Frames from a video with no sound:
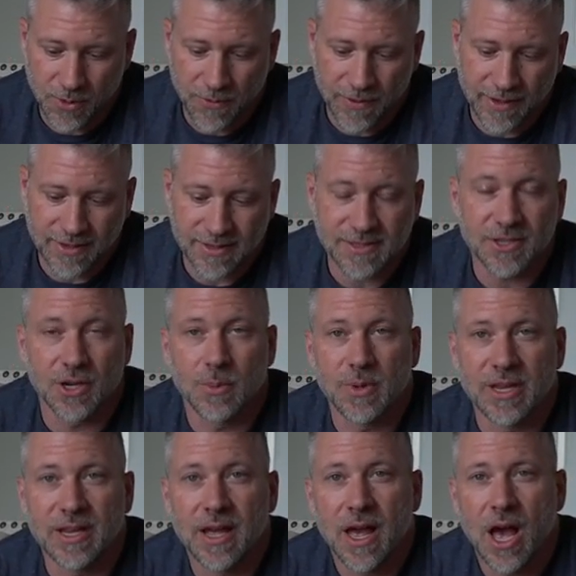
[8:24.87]
We think it's gonna
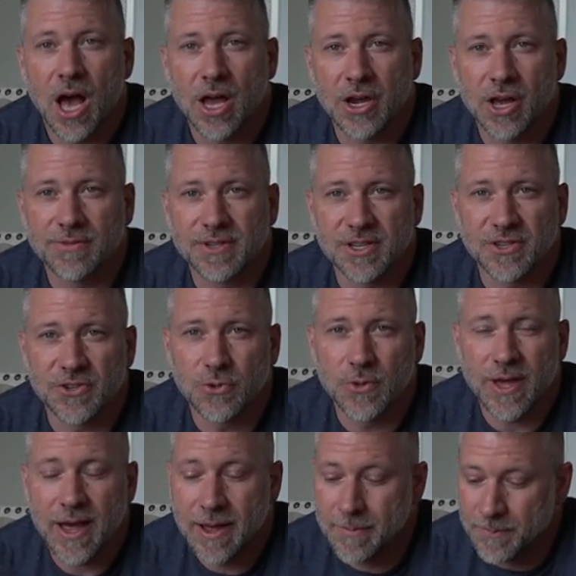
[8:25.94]
be enough to do
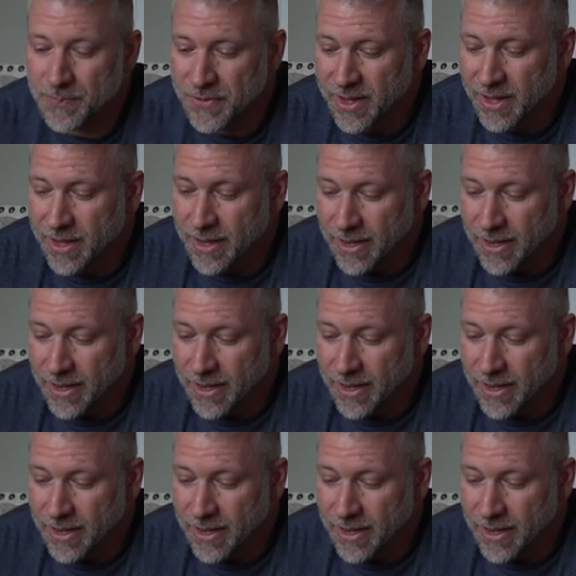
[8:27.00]
that.